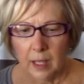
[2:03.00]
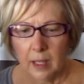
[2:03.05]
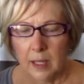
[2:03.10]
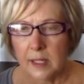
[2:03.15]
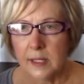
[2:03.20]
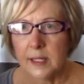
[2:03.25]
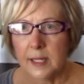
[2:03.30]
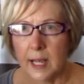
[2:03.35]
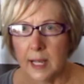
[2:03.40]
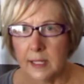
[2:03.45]

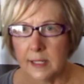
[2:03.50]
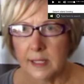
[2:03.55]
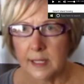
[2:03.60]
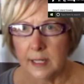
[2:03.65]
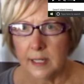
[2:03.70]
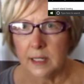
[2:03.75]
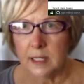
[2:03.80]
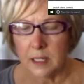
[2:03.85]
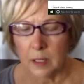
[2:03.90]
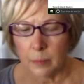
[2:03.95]
It's S
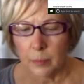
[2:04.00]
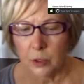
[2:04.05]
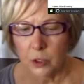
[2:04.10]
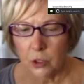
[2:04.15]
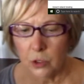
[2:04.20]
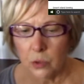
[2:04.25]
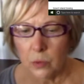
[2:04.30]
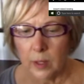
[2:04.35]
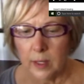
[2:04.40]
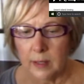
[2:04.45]
E
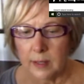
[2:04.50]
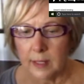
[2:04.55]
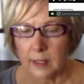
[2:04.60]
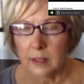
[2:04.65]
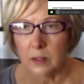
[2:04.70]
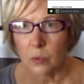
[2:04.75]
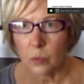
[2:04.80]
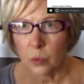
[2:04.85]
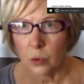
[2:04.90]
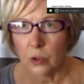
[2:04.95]
W and
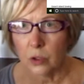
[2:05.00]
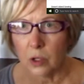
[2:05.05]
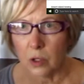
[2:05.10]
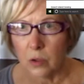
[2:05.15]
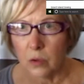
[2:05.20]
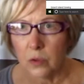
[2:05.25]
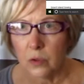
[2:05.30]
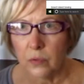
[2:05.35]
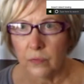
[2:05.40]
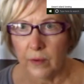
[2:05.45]
then the word
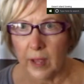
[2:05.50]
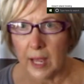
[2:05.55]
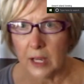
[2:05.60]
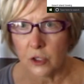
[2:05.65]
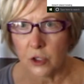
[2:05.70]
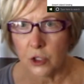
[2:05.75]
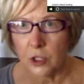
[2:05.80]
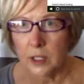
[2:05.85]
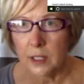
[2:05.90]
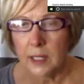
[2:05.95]
old
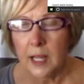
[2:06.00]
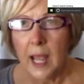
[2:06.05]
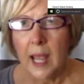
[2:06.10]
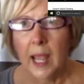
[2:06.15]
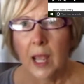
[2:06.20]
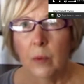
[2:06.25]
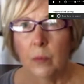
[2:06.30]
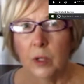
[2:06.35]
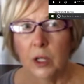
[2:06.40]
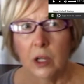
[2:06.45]
fashioned.
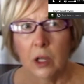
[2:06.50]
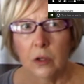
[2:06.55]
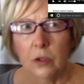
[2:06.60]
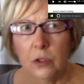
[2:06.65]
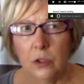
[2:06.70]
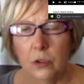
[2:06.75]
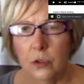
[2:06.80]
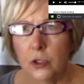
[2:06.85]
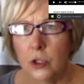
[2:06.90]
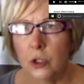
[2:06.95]
And when you go to
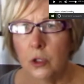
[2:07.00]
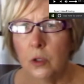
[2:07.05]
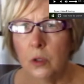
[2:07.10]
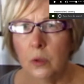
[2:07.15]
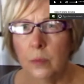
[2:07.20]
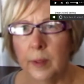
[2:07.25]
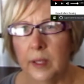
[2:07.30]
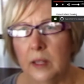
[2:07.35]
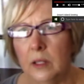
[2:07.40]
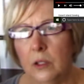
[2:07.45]

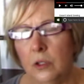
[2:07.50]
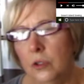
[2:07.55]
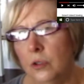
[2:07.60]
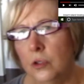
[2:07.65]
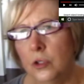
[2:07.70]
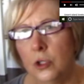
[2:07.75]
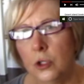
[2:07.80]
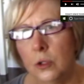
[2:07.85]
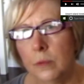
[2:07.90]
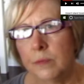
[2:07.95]
YouTube, in the
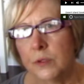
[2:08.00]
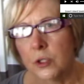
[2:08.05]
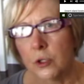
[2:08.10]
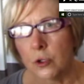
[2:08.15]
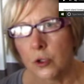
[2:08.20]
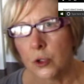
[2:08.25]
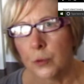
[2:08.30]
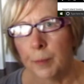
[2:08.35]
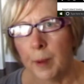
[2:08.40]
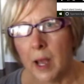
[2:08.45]
YouTube
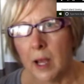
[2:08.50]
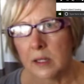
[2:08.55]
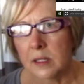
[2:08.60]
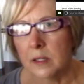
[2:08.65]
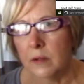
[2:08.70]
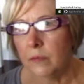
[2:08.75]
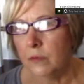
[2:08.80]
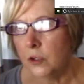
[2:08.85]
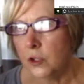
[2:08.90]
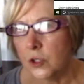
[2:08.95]
search box,
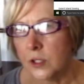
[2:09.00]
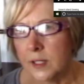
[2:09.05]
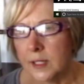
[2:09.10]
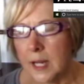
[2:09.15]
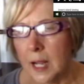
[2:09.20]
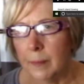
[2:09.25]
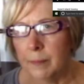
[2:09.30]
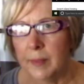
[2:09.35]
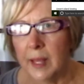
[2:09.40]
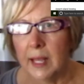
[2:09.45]
if you just
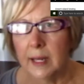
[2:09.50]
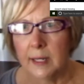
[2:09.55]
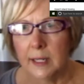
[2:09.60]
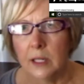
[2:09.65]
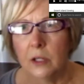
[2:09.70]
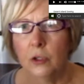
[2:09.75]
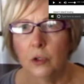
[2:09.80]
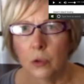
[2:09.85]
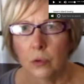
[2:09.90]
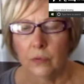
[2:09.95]
type that
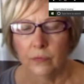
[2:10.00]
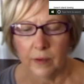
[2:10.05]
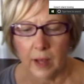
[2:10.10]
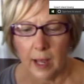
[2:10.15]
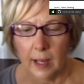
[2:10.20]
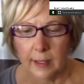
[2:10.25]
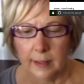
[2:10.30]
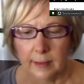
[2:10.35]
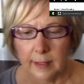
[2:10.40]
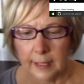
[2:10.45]
in, you'll
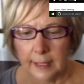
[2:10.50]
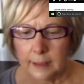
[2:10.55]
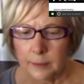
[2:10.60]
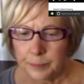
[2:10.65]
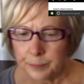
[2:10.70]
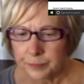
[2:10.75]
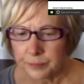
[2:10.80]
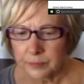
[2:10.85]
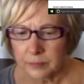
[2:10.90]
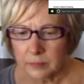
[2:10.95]
find the
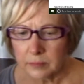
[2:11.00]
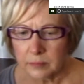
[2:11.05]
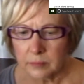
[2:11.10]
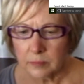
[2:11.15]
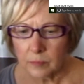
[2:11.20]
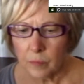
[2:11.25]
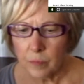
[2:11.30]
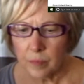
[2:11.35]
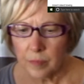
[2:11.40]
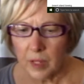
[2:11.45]

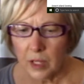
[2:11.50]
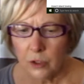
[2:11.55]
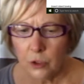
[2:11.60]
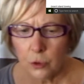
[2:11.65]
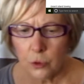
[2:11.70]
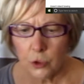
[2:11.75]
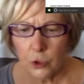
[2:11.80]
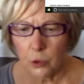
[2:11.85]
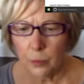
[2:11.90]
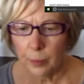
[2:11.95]

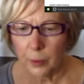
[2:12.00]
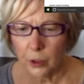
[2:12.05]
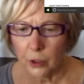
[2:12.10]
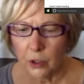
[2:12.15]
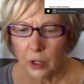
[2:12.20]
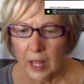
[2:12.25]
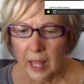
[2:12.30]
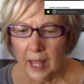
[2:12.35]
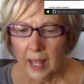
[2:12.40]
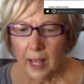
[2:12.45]
YouTuber.